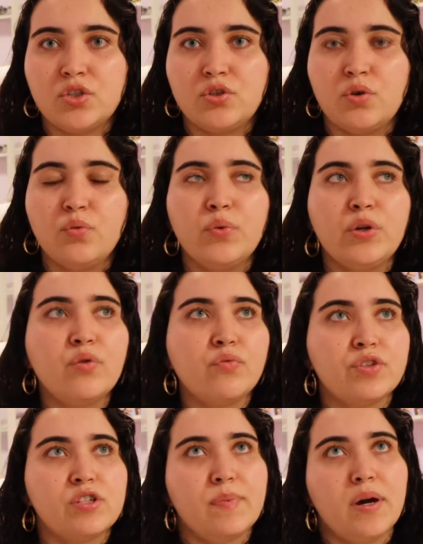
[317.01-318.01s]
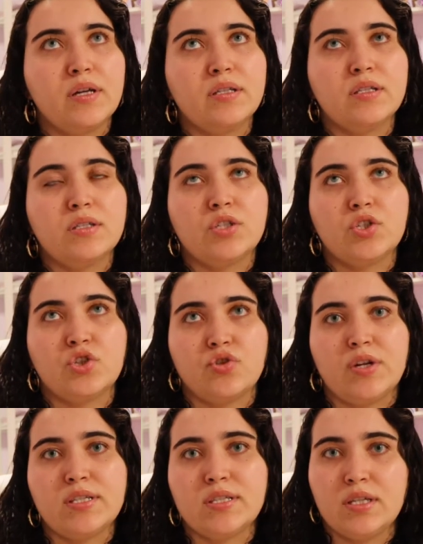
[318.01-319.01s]
You know, we don't respond to
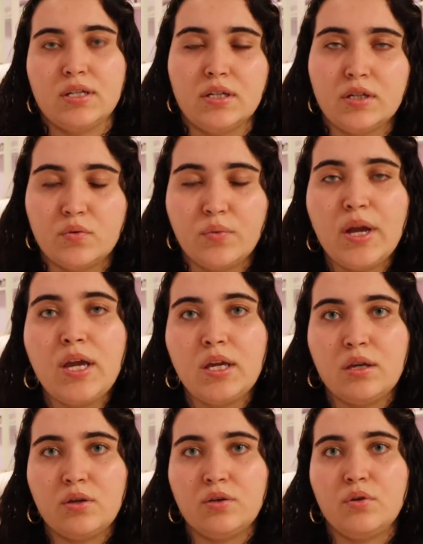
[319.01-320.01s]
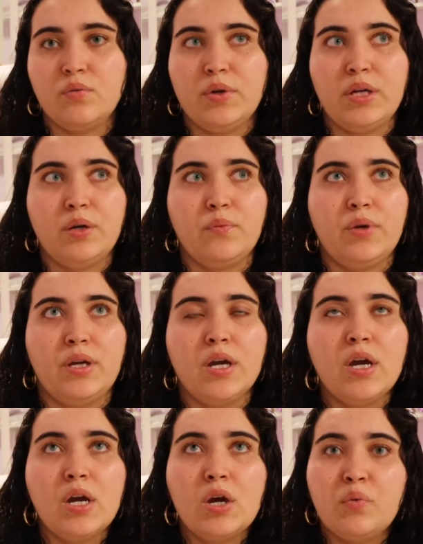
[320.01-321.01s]
stress in a good way. You know, we
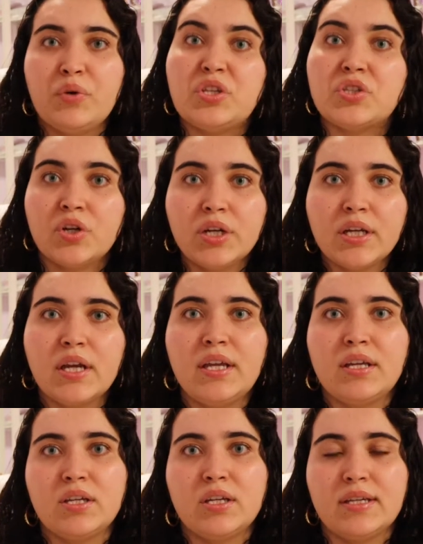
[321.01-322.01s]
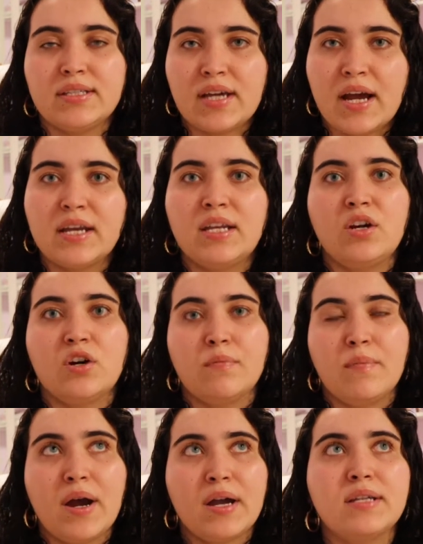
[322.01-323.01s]
start getting anxiety, our
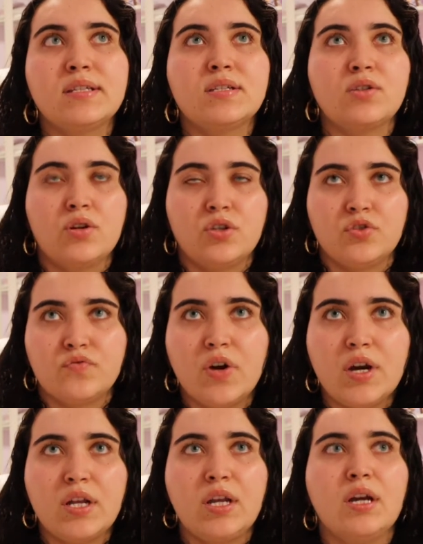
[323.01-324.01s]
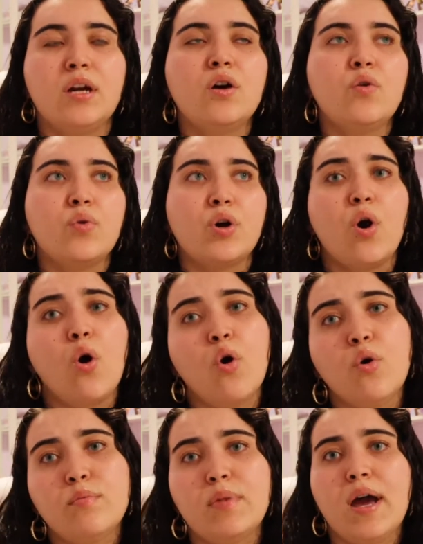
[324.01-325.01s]
mind starts running, we're
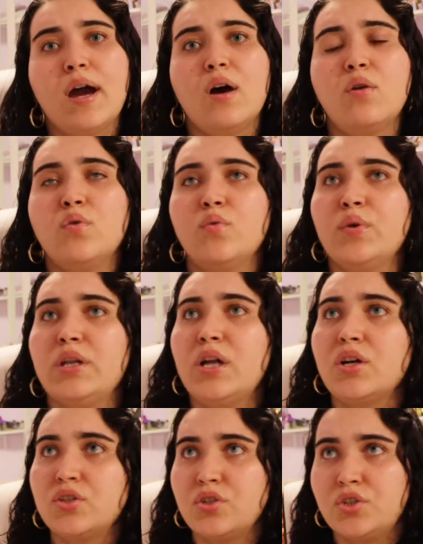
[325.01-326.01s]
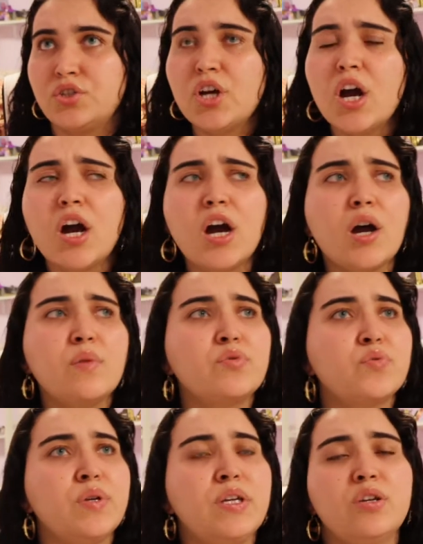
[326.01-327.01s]
home now, we lost our jobs,
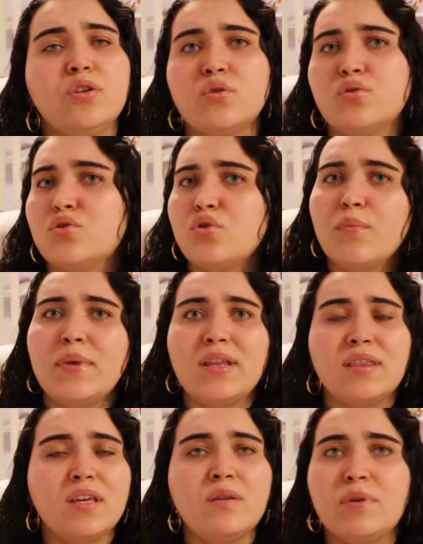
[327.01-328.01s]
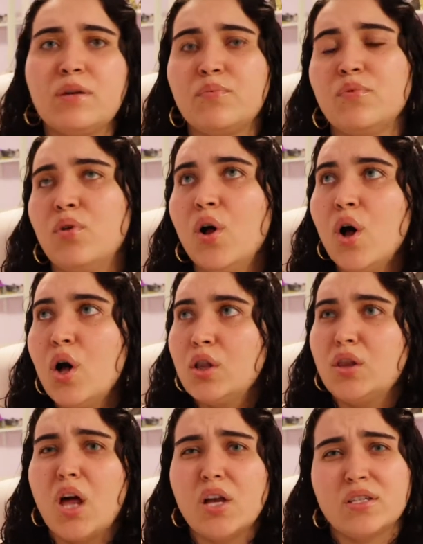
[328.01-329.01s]
we, you know, so many things. People
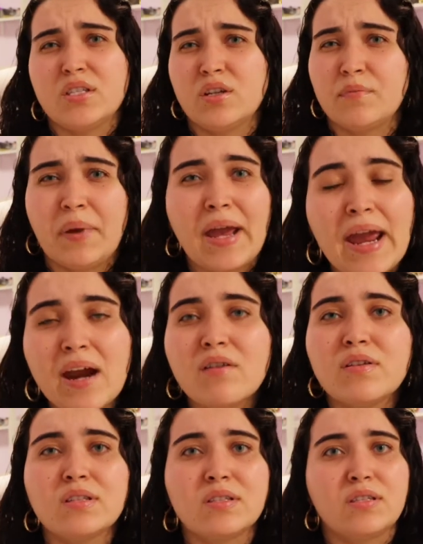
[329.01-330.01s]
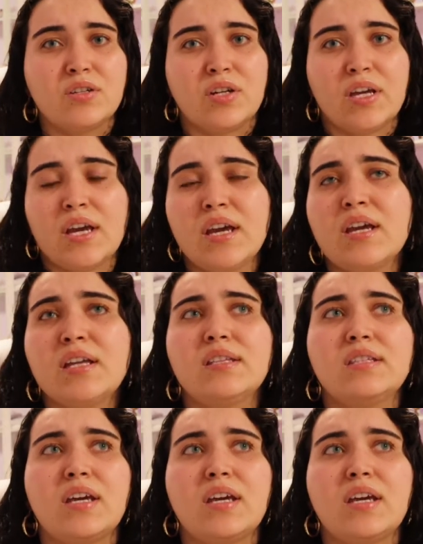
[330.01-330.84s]
lost their parents, their kids.